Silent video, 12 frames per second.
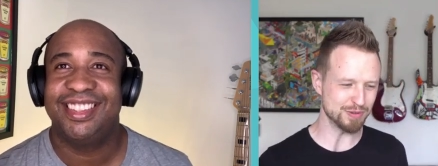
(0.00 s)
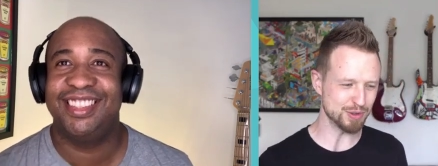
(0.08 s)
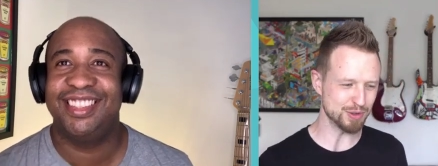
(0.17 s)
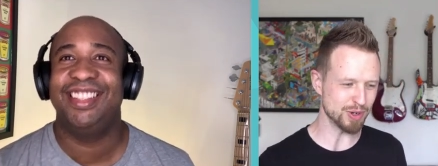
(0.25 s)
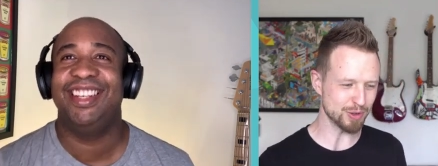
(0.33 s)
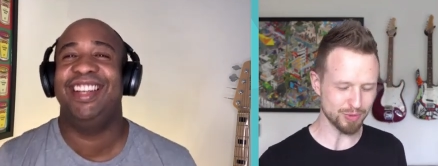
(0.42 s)
Speaker 1: if
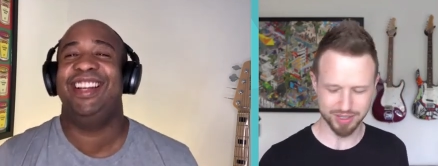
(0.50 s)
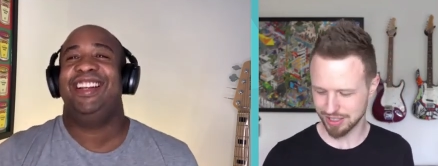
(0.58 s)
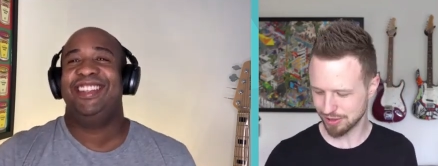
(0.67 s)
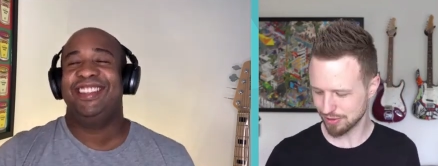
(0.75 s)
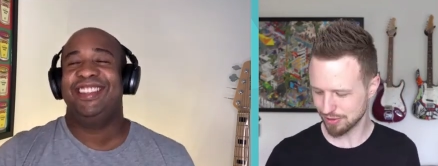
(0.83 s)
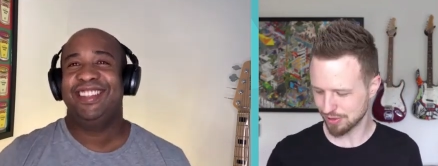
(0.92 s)
you want to work
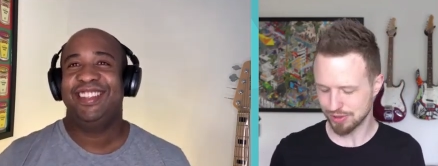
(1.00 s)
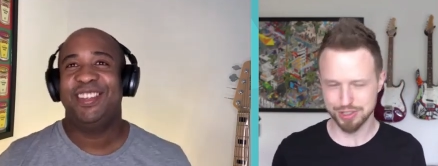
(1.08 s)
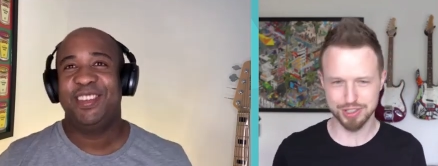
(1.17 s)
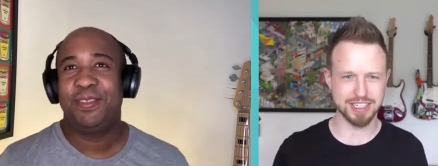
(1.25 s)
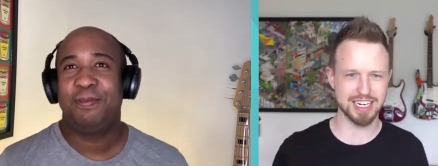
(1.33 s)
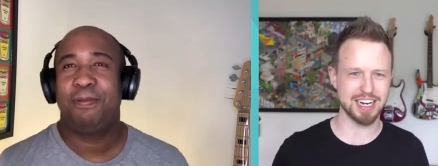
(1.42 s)
at Google,
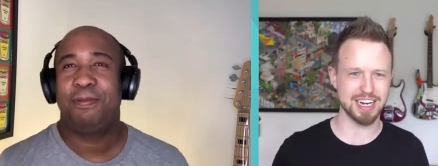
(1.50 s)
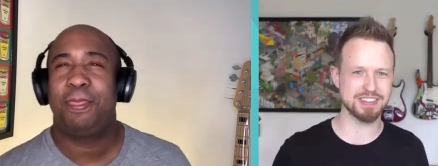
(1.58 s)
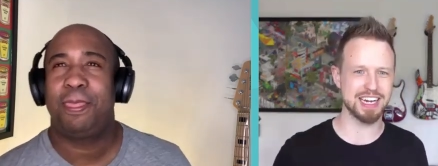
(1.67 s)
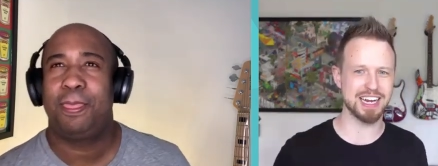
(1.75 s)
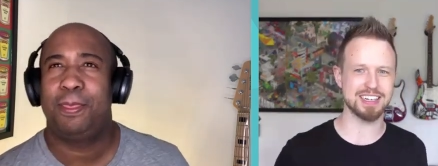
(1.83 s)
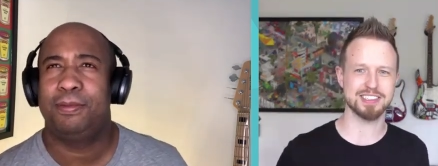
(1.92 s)
you're going to have
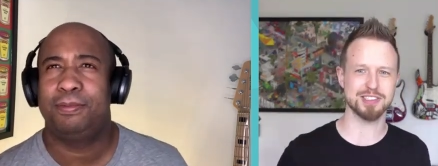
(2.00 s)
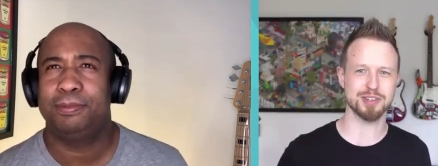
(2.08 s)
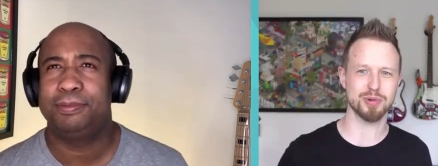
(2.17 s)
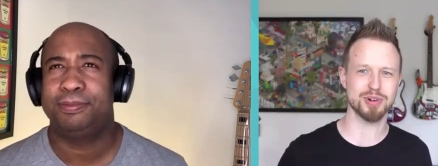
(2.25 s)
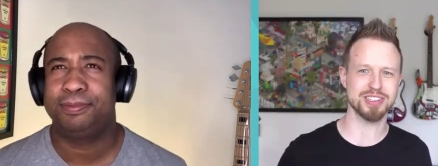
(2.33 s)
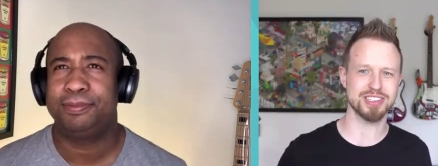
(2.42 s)
to ask
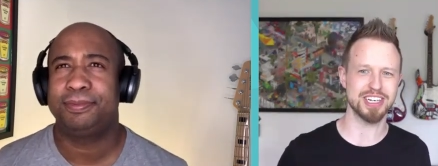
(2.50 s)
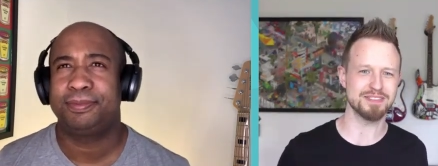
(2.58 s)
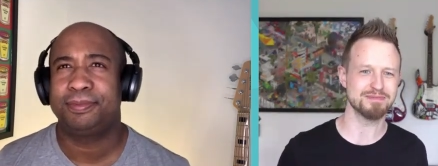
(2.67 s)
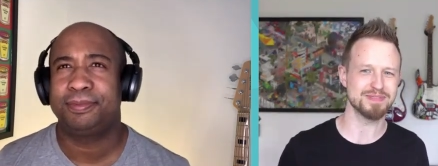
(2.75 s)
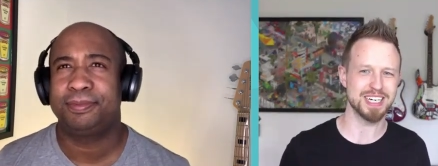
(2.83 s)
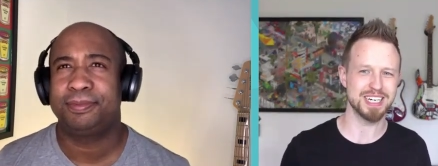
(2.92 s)
to work
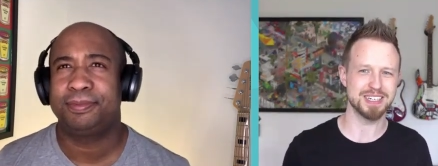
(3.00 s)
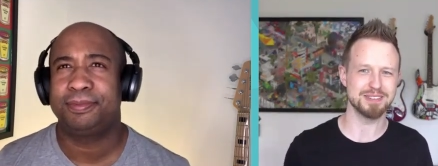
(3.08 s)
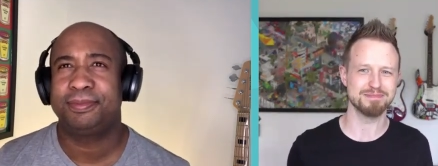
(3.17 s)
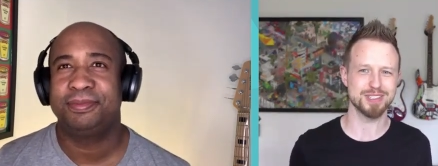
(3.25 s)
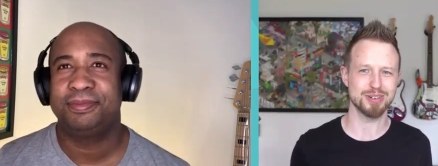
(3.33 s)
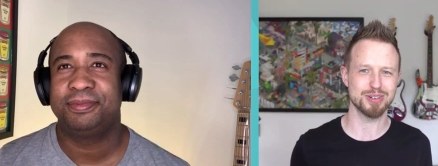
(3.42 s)
there.
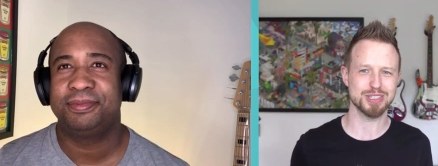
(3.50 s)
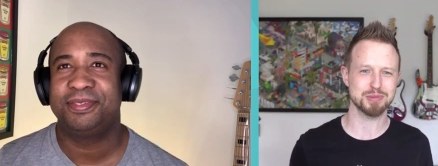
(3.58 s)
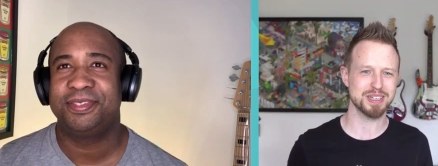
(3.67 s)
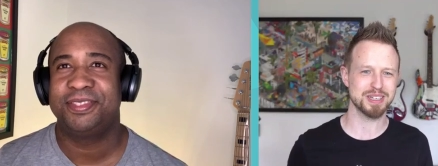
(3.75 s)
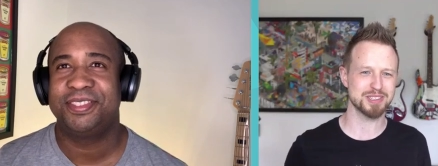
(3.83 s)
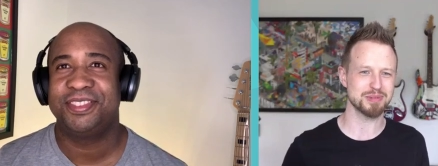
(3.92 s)
Um, don't
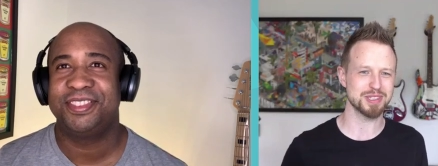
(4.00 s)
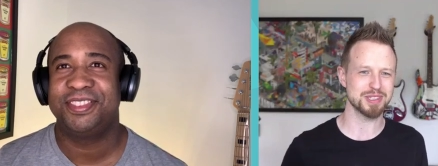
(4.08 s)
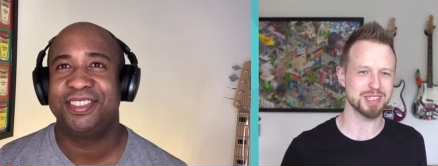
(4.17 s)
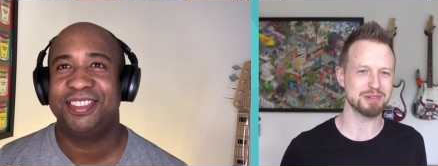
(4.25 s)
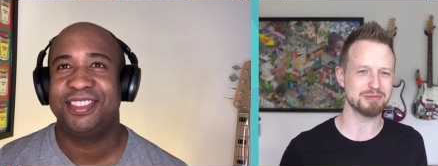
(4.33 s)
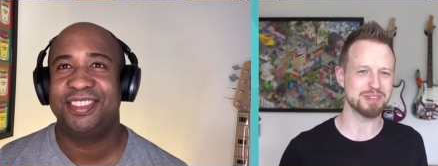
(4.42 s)
expect someone
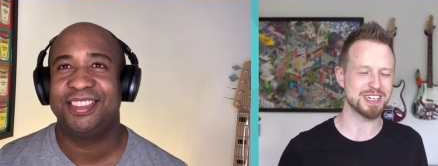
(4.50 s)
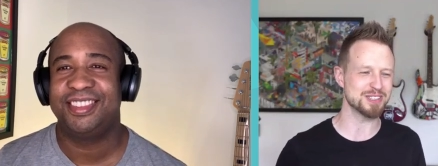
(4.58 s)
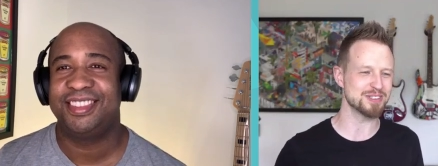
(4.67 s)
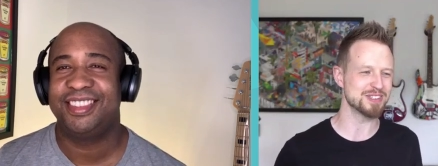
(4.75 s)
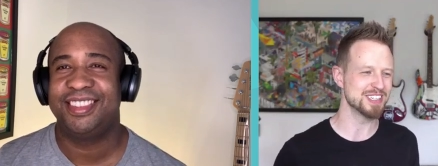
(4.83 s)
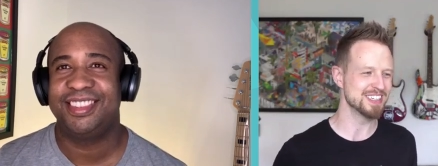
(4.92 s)
to come find
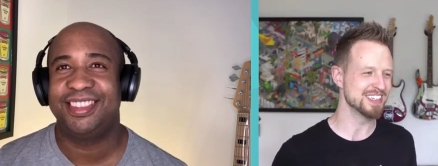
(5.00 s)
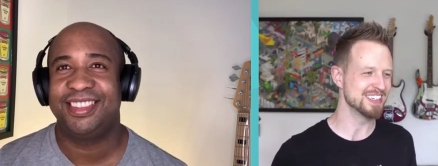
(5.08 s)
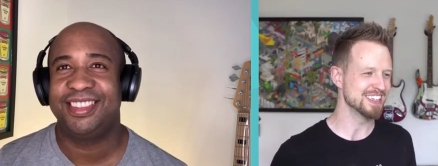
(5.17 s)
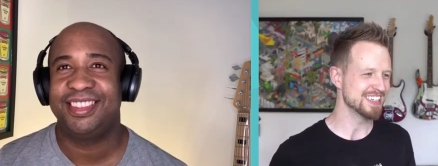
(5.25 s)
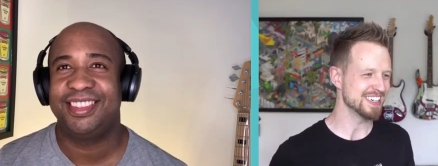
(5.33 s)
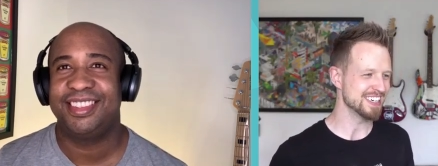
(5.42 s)
you.
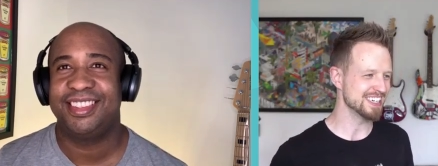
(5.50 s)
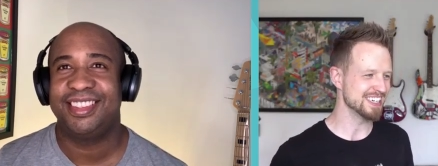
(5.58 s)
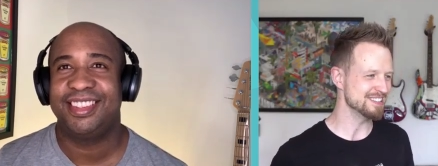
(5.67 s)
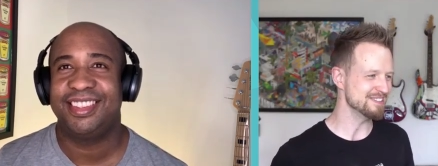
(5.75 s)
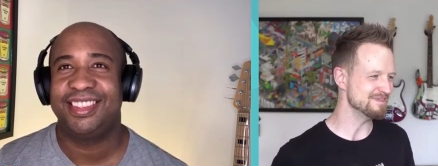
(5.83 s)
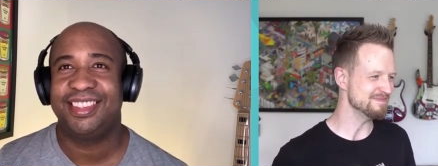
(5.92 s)

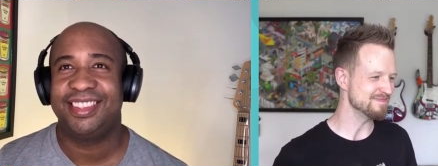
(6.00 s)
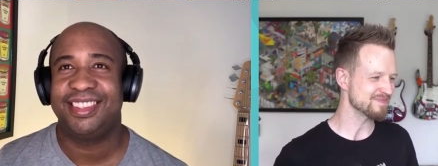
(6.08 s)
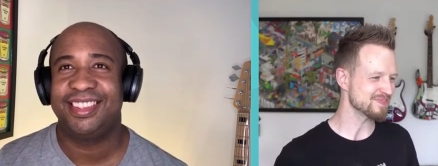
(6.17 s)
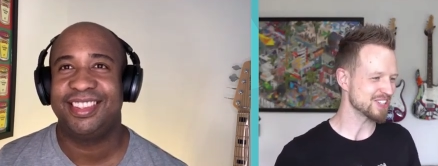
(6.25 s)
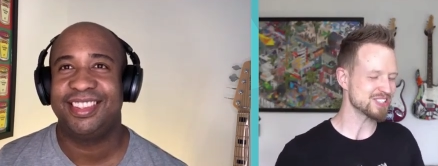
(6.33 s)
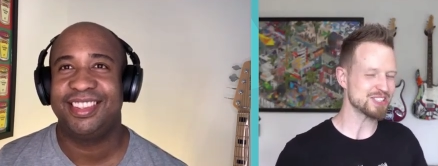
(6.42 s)
Um,
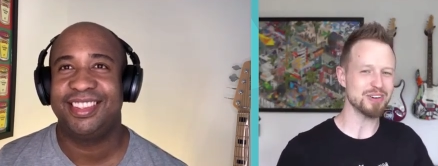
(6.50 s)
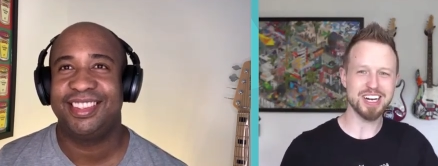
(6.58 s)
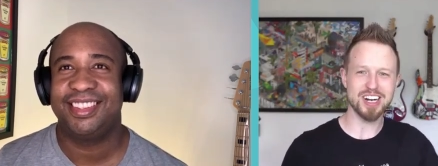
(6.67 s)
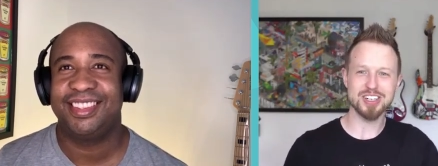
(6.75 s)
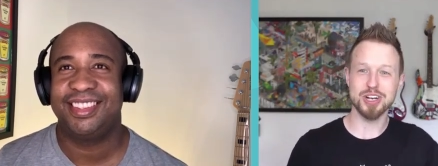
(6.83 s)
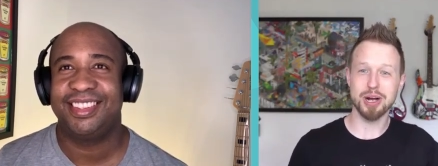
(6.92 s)
so I
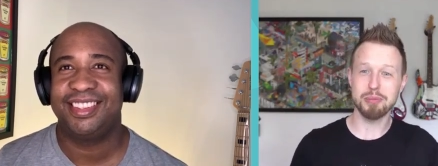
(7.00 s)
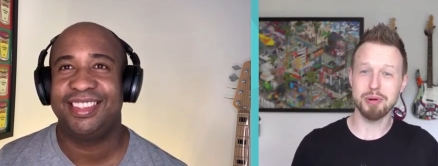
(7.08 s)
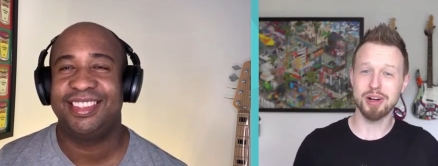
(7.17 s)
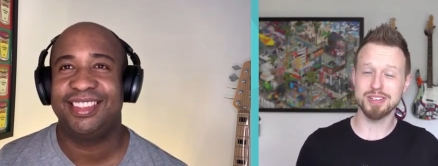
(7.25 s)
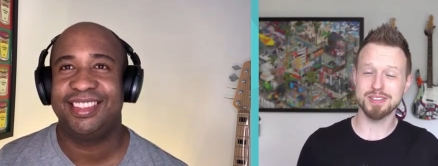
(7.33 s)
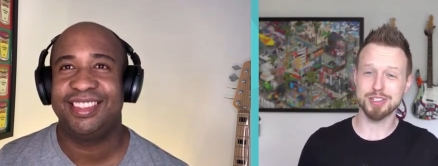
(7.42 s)
got a job
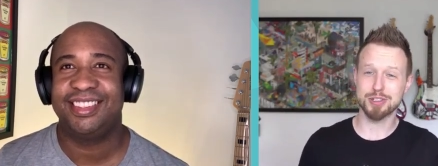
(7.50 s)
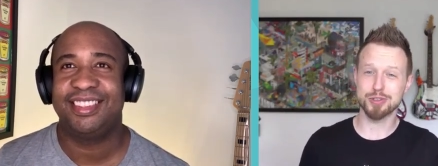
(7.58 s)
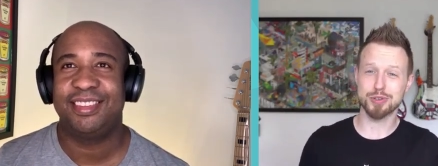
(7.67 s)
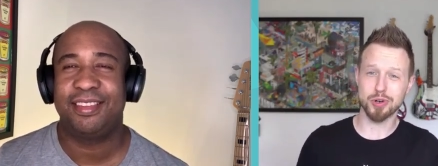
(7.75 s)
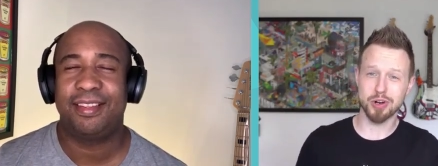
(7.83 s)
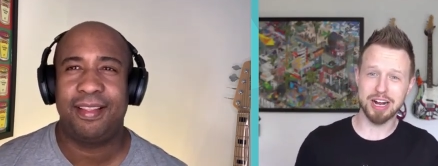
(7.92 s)
on
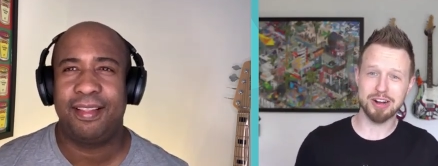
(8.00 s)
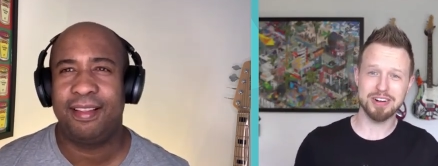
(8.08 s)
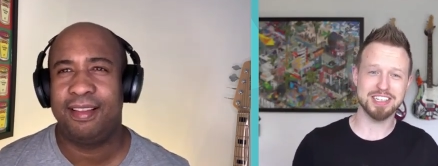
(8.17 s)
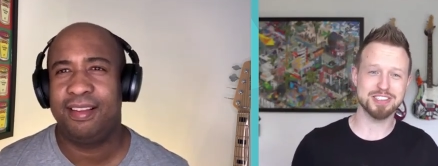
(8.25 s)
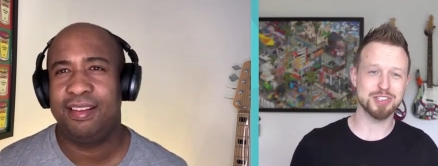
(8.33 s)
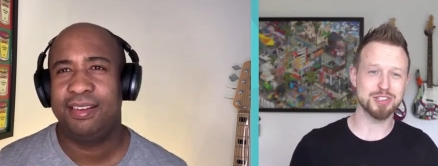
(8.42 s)
Google
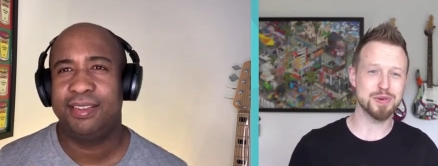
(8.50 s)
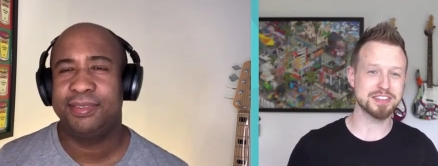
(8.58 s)
Cloud as a